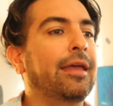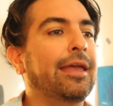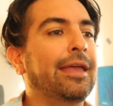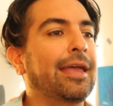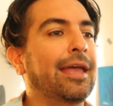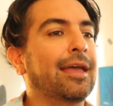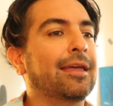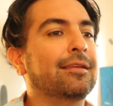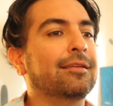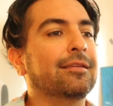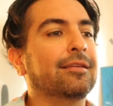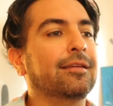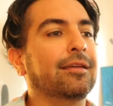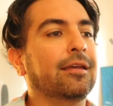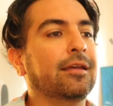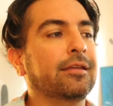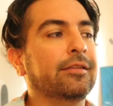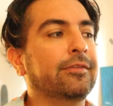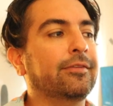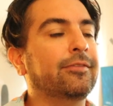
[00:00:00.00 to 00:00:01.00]
And
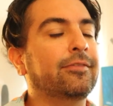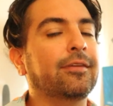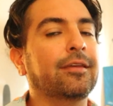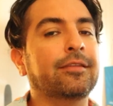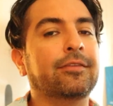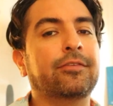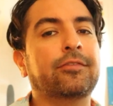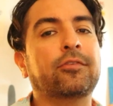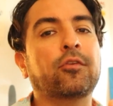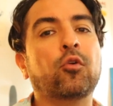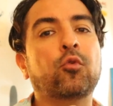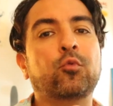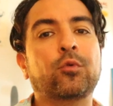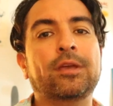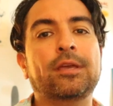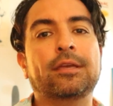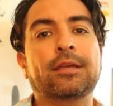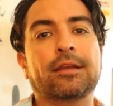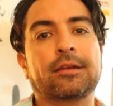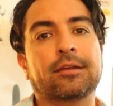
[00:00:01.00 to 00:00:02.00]
it's it's so
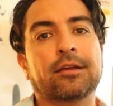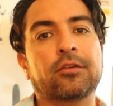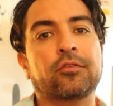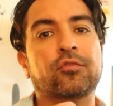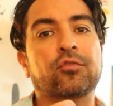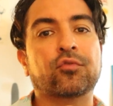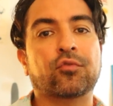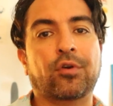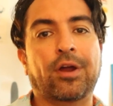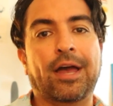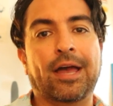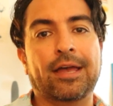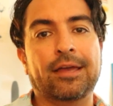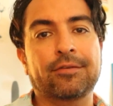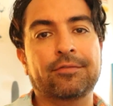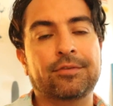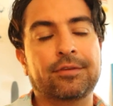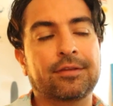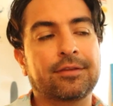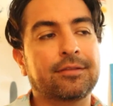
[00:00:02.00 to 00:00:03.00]
weak and
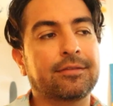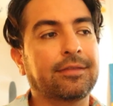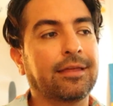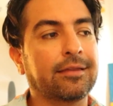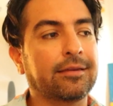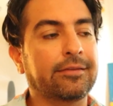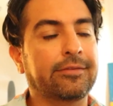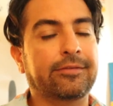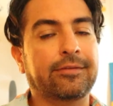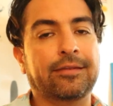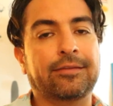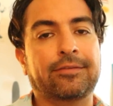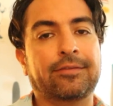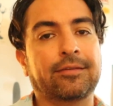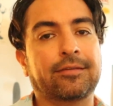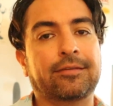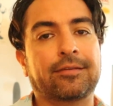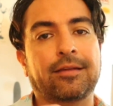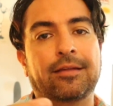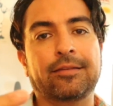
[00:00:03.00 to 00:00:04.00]
contrived that it's it's
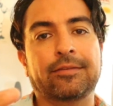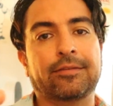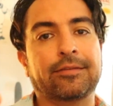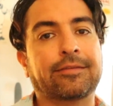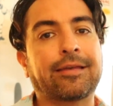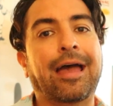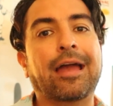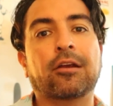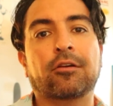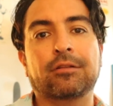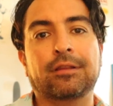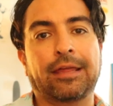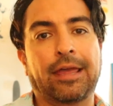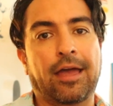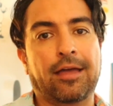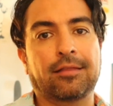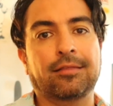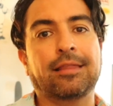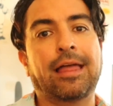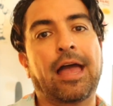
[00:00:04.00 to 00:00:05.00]
a, it's entirely
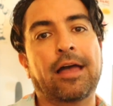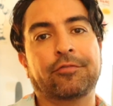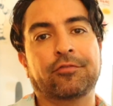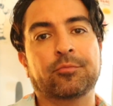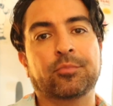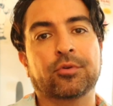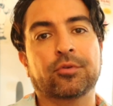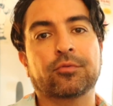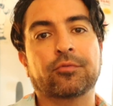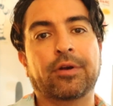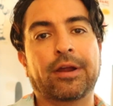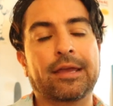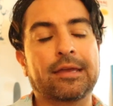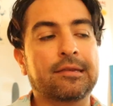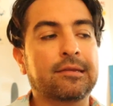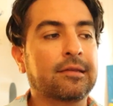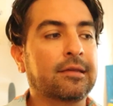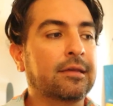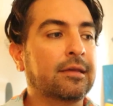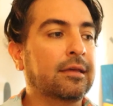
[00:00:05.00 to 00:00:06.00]
laughable,
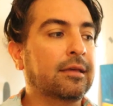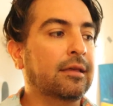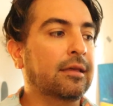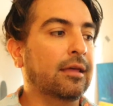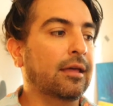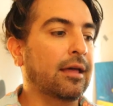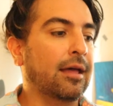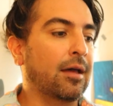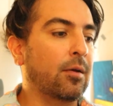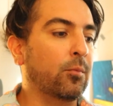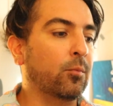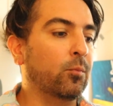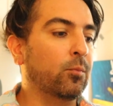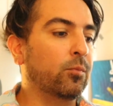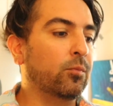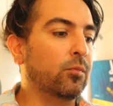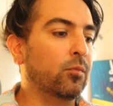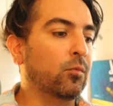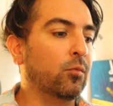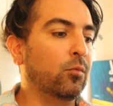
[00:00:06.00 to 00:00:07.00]
right? Um,
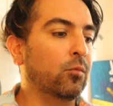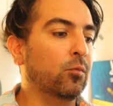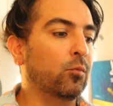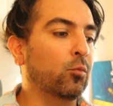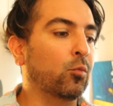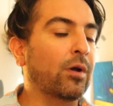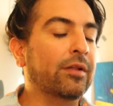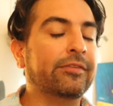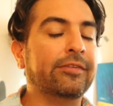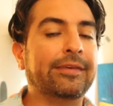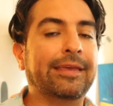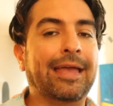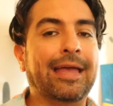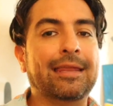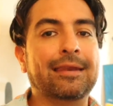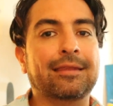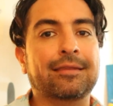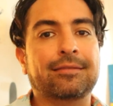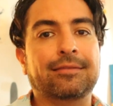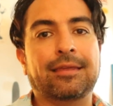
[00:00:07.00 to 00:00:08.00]
once
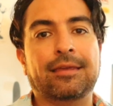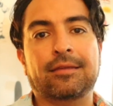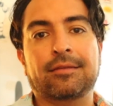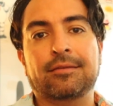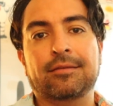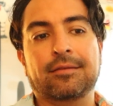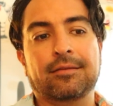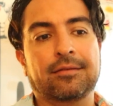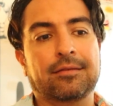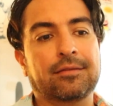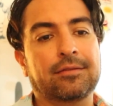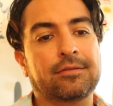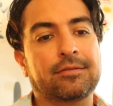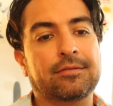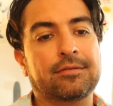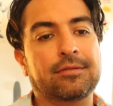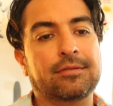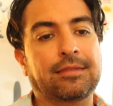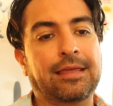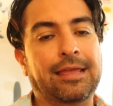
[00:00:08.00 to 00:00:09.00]
again, they
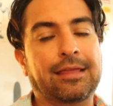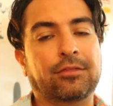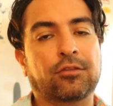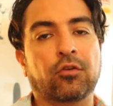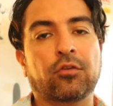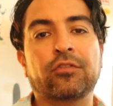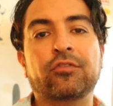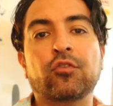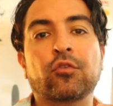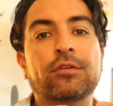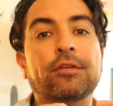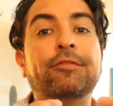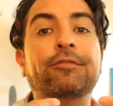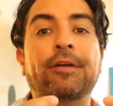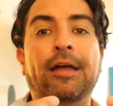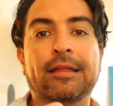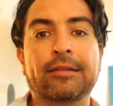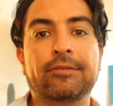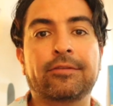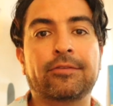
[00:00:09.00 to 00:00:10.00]
they, there is no
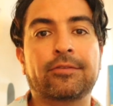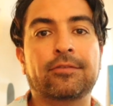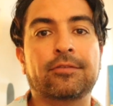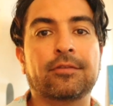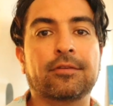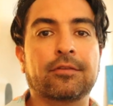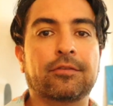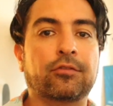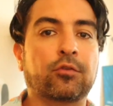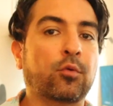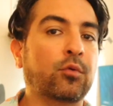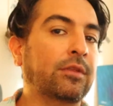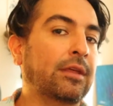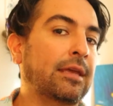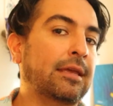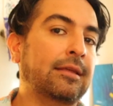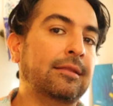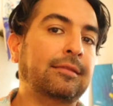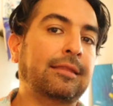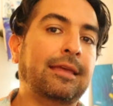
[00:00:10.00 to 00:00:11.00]
defense, so
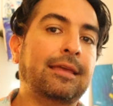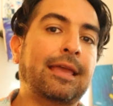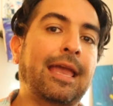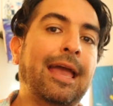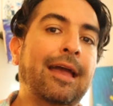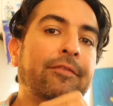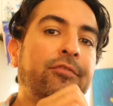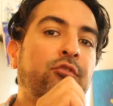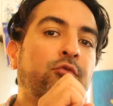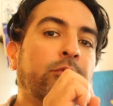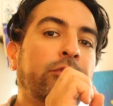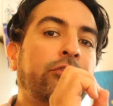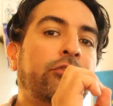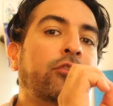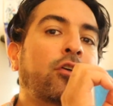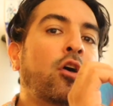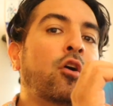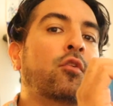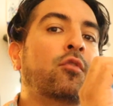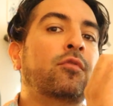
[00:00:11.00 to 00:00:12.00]
they, they have to
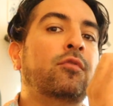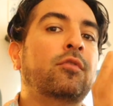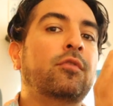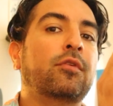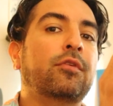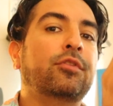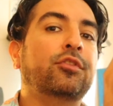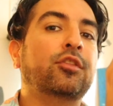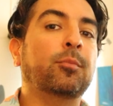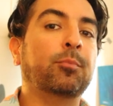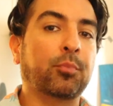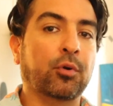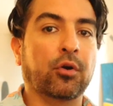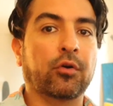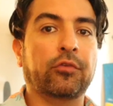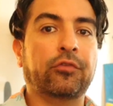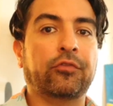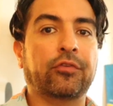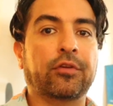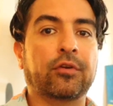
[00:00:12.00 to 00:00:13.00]
assault the
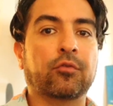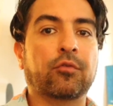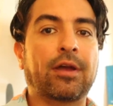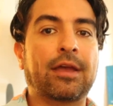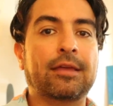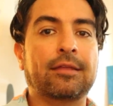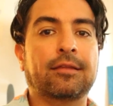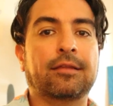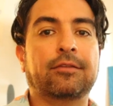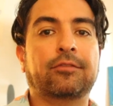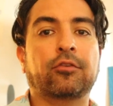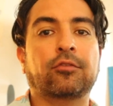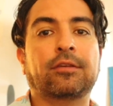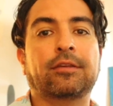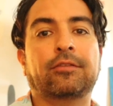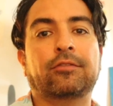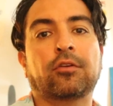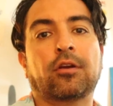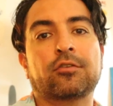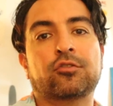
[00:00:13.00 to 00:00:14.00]
person, right? And so they
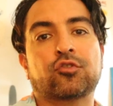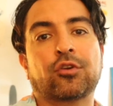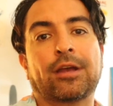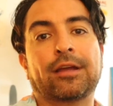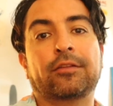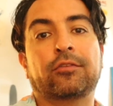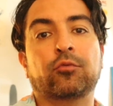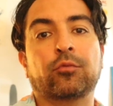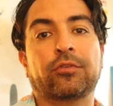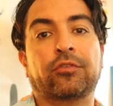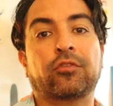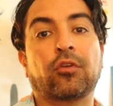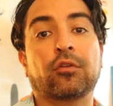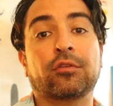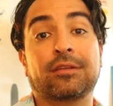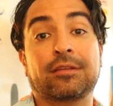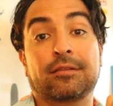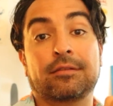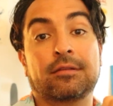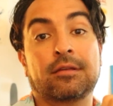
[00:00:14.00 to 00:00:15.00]
start trying to
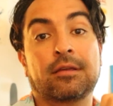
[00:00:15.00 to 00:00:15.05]
assault it.